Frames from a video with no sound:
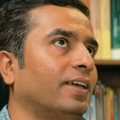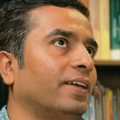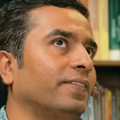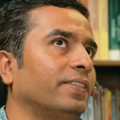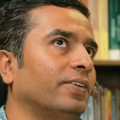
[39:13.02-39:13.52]

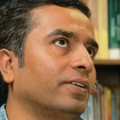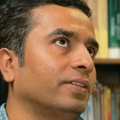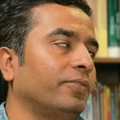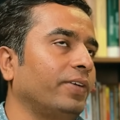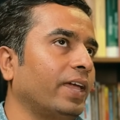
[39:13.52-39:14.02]

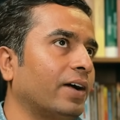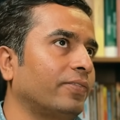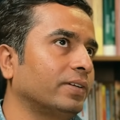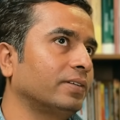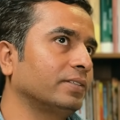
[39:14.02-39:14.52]
the way
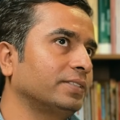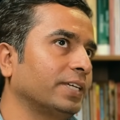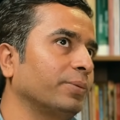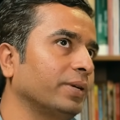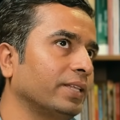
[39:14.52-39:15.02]
after the
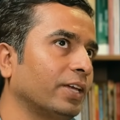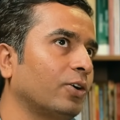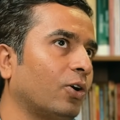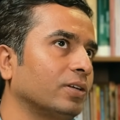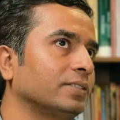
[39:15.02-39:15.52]
ceremony
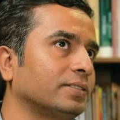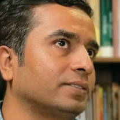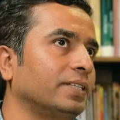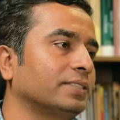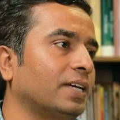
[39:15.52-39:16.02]

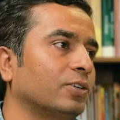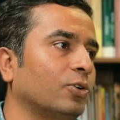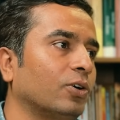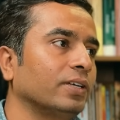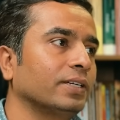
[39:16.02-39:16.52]
they start
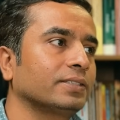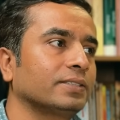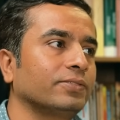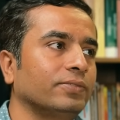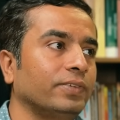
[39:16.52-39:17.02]
calling
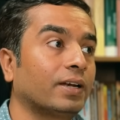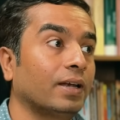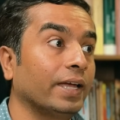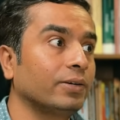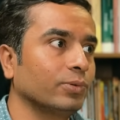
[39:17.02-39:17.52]
us, we are
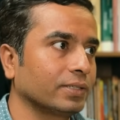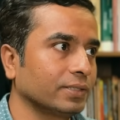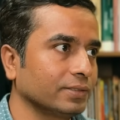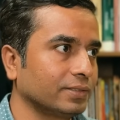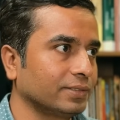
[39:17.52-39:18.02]
light
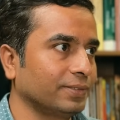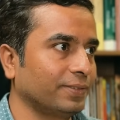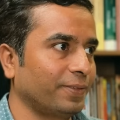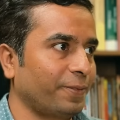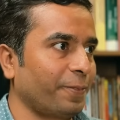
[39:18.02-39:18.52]
workers,
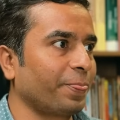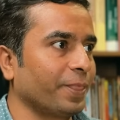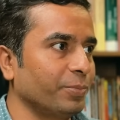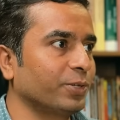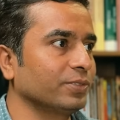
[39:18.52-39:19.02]

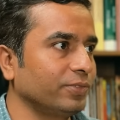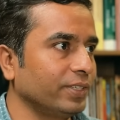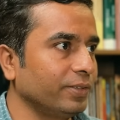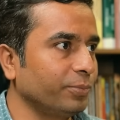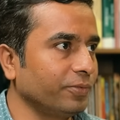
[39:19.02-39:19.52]
because
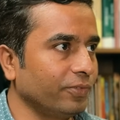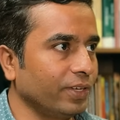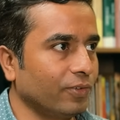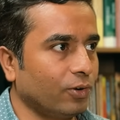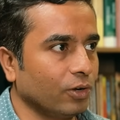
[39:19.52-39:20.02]
we
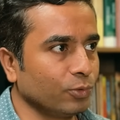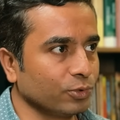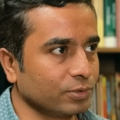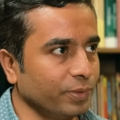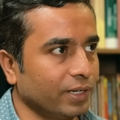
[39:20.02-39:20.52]
have
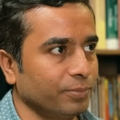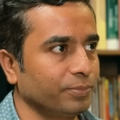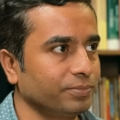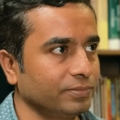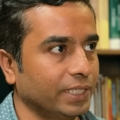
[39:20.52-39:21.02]
almost
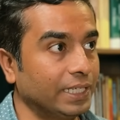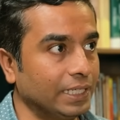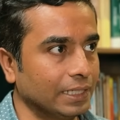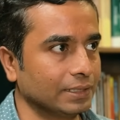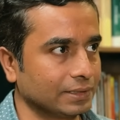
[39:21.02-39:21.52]
become
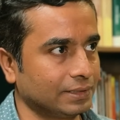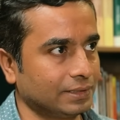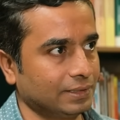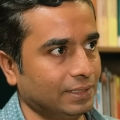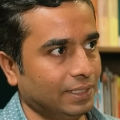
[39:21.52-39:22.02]

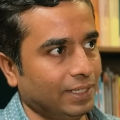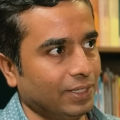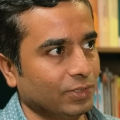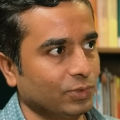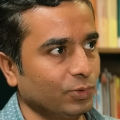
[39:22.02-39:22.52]
healers.
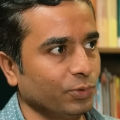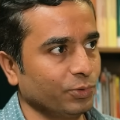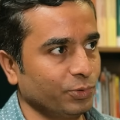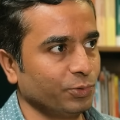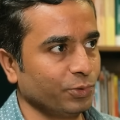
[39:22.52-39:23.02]
So
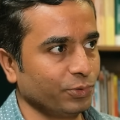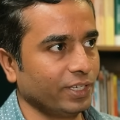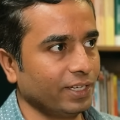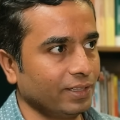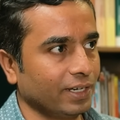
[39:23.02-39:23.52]
don't you
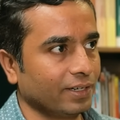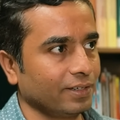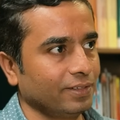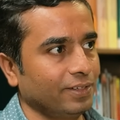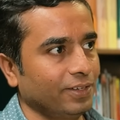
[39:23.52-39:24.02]
think that
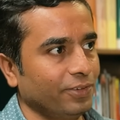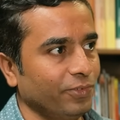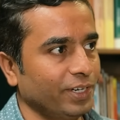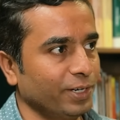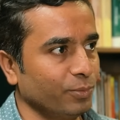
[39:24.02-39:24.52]

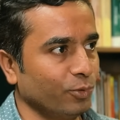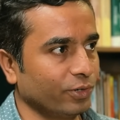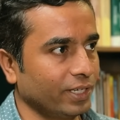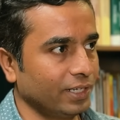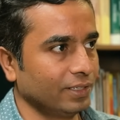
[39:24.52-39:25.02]
we need more
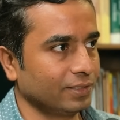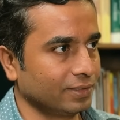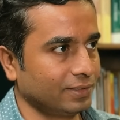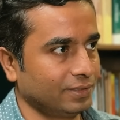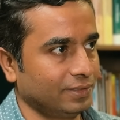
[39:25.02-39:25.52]

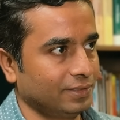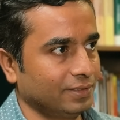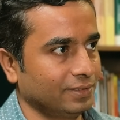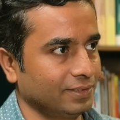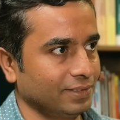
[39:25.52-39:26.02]
healers
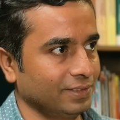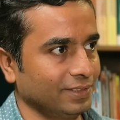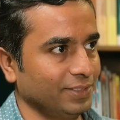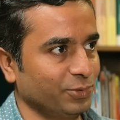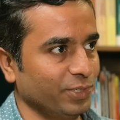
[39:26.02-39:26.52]

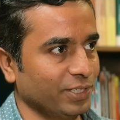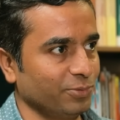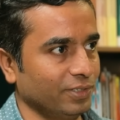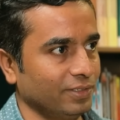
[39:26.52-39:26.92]
in today's world?